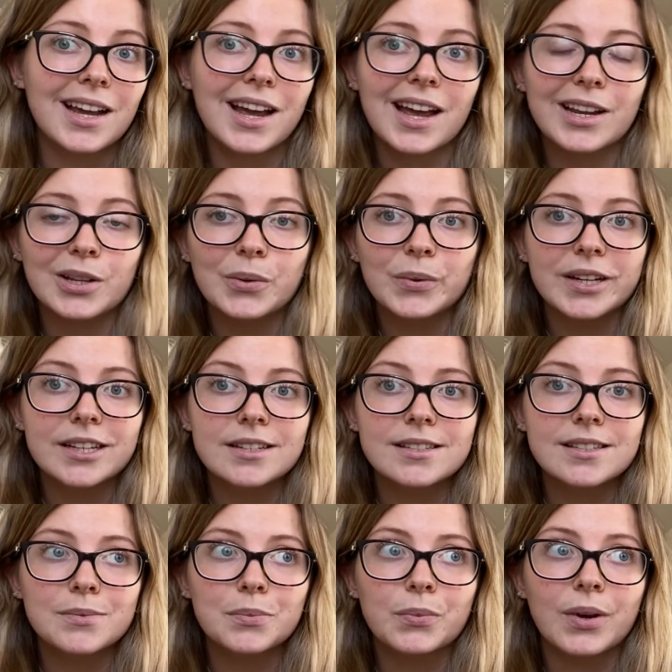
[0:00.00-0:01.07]

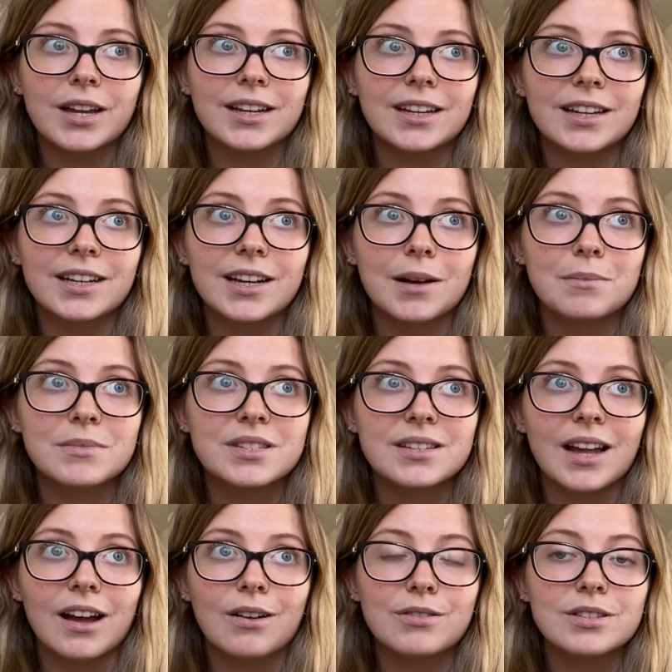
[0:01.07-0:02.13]
anyways when it comes
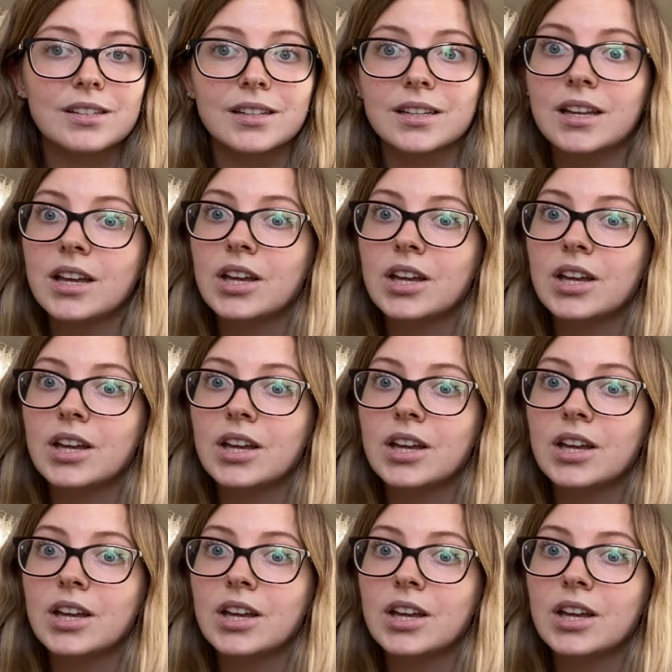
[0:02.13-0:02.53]
down to